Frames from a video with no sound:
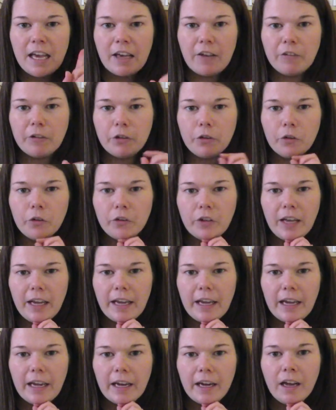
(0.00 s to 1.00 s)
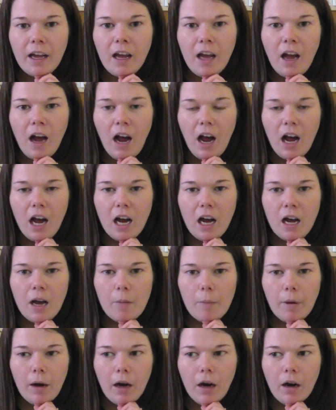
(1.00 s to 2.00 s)
If you're saying,
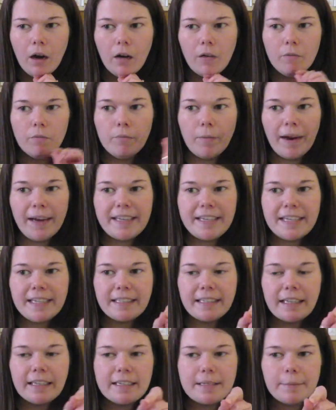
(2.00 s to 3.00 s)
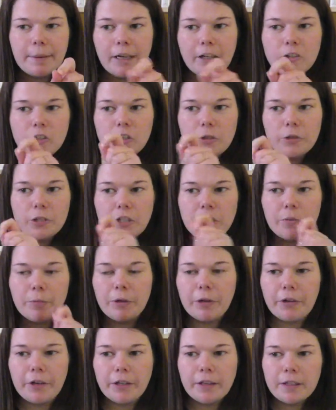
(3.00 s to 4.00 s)
my detail is about Jewish
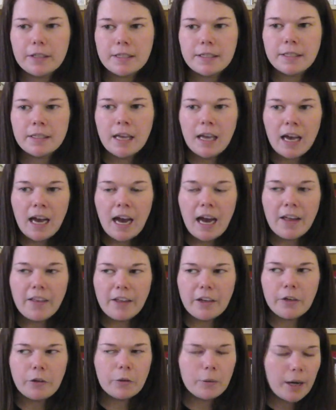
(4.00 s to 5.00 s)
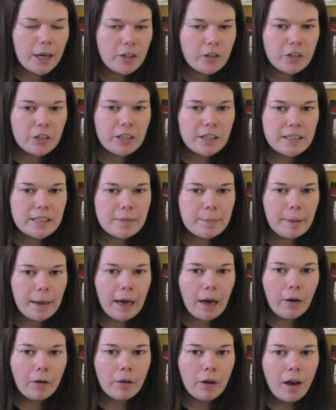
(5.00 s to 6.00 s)
immigrants, and then your question is
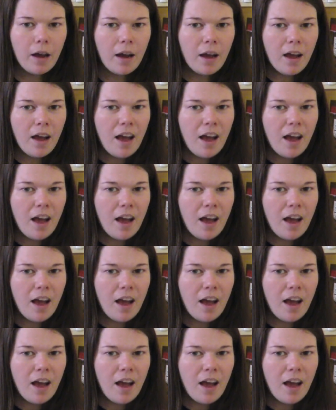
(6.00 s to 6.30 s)
about